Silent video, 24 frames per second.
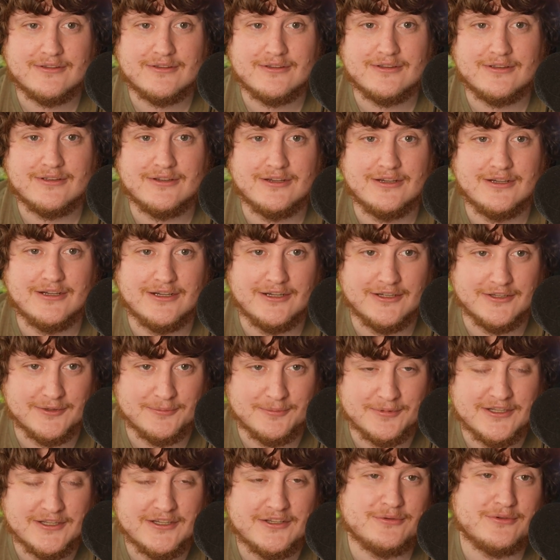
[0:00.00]
on the
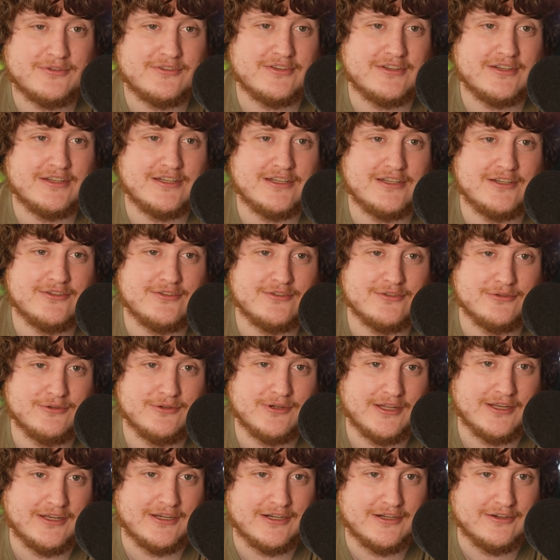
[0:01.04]
page we're sending you to,
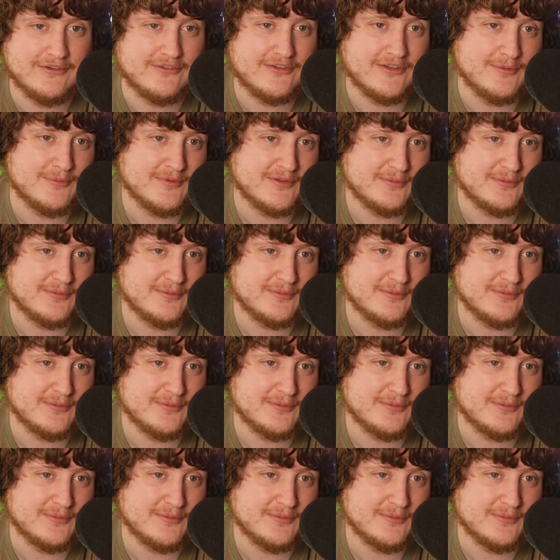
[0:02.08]
and our team